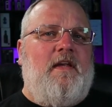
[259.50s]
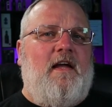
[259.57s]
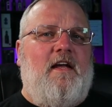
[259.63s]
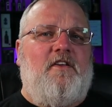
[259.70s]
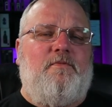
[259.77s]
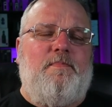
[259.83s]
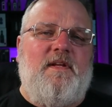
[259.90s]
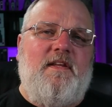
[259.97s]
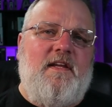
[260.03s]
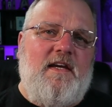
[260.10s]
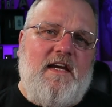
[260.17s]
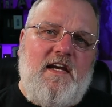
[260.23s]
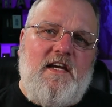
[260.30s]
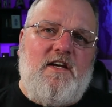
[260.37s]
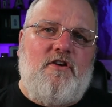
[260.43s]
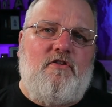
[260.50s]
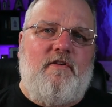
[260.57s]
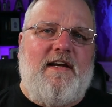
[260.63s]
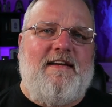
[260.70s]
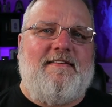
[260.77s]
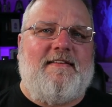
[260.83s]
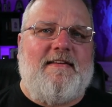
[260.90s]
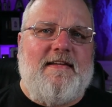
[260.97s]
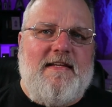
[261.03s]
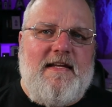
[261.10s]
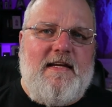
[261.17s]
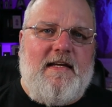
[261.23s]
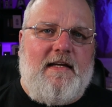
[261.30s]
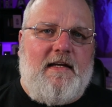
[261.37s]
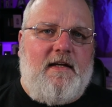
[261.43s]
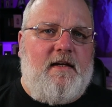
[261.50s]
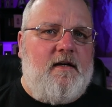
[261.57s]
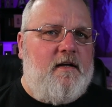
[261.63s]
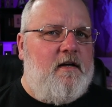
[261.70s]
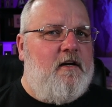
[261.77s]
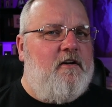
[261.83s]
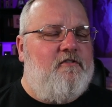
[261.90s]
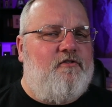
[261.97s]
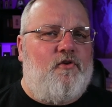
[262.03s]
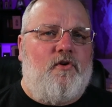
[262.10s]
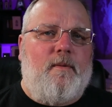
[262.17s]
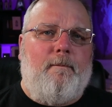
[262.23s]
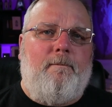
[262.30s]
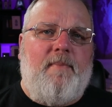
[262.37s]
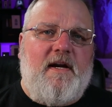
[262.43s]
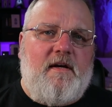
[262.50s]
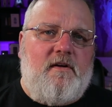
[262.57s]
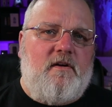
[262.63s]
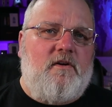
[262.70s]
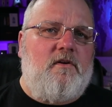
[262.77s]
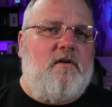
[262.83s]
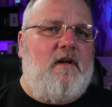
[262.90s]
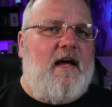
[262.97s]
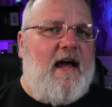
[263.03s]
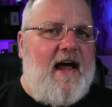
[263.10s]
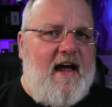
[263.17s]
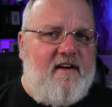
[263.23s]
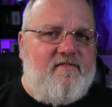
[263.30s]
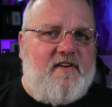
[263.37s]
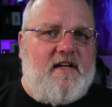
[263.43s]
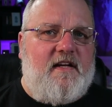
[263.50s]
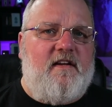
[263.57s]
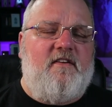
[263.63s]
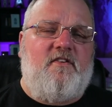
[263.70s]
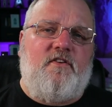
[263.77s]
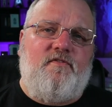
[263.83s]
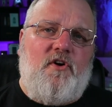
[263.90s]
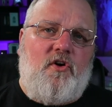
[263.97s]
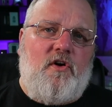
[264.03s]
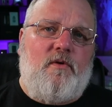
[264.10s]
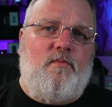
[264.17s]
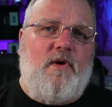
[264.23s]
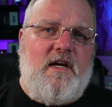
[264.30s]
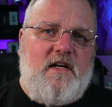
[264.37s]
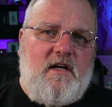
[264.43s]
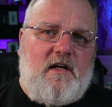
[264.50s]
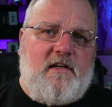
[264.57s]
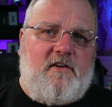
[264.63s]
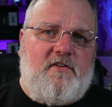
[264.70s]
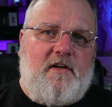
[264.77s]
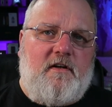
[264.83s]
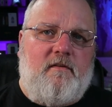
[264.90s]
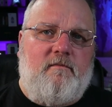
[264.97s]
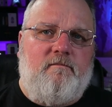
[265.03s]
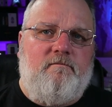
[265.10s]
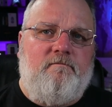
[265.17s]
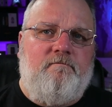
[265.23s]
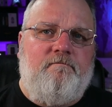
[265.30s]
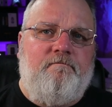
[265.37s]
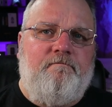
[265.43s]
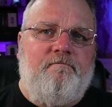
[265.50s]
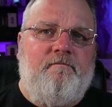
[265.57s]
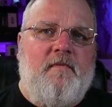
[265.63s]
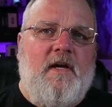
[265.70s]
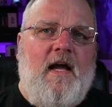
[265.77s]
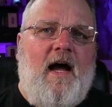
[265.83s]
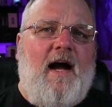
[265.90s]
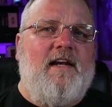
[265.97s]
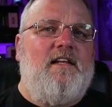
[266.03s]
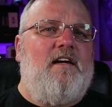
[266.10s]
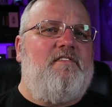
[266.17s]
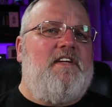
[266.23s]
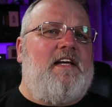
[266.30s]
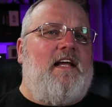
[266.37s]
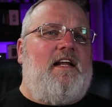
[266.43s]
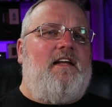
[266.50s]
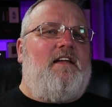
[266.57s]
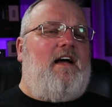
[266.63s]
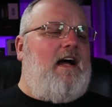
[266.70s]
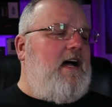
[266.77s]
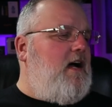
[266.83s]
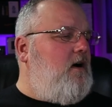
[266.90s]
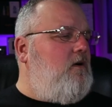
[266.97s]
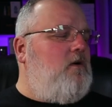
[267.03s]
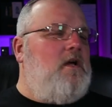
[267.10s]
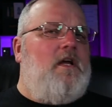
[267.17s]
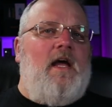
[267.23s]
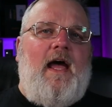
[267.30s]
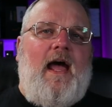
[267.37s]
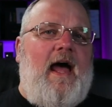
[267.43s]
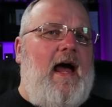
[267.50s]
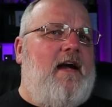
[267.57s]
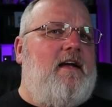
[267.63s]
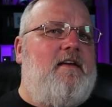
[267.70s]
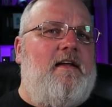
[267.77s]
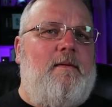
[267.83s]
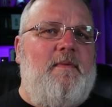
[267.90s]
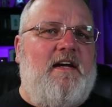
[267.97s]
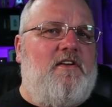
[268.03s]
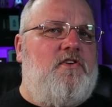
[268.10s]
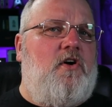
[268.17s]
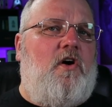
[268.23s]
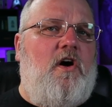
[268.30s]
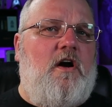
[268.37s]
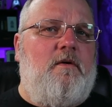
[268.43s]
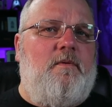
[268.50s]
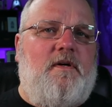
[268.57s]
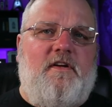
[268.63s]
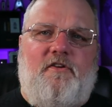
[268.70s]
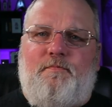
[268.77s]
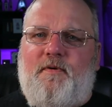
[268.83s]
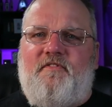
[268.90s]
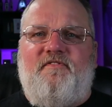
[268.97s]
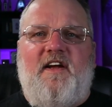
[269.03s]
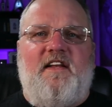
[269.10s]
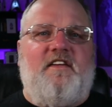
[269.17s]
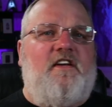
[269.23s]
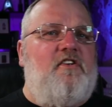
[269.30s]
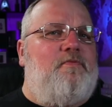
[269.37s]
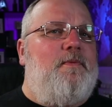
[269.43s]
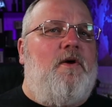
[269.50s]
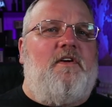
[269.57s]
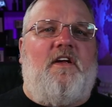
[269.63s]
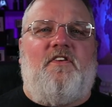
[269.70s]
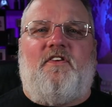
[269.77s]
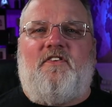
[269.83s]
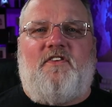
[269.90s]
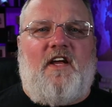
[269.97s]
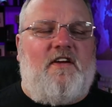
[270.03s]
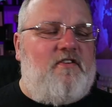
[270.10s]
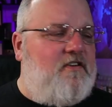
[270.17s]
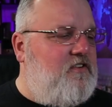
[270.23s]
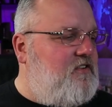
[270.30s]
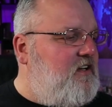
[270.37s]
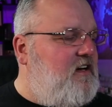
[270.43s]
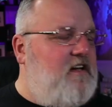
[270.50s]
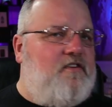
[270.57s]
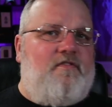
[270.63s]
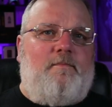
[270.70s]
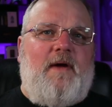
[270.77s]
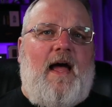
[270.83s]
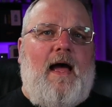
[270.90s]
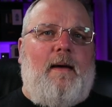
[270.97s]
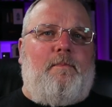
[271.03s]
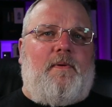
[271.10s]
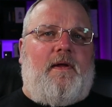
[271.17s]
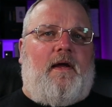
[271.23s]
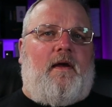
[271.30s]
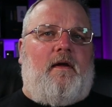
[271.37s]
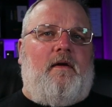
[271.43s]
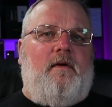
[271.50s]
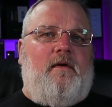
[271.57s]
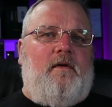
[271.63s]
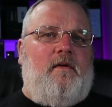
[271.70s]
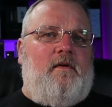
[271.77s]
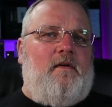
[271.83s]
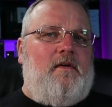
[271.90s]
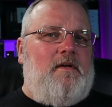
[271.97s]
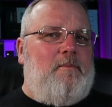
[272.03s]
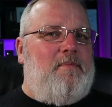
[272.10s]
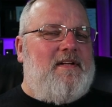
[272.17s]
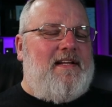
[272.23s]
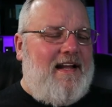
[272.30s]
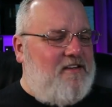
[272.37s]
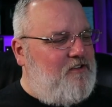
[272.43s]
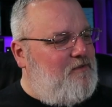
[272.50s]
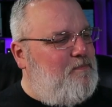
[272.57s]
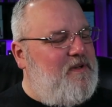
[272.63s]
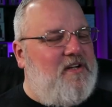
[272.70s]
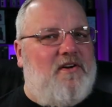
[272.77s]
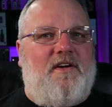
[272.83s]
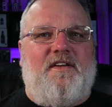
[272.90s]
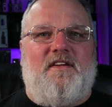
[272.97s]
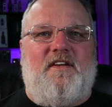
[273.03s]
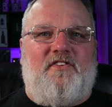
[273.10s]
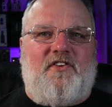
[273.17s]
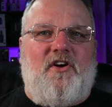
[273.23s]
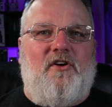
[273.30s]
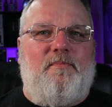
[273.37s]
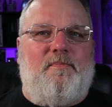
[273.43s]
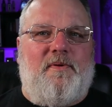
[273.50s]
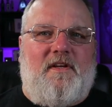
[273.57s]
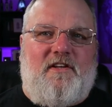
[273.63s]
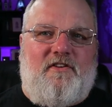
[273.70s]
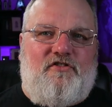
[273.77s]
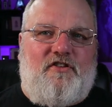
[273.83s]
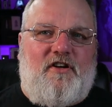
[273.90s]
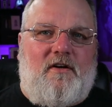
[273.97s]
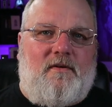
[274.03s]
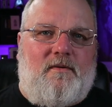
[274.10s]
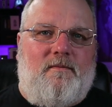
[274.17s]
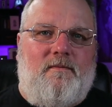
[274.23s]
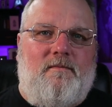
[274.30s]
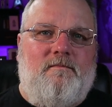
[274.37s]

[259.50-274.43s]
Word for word: has been the increased need for empirical evidence of harm reduction. I'd love to get into how academic dogma is preventing smoking cessation studies from happening, but that's beyond the scope of this show.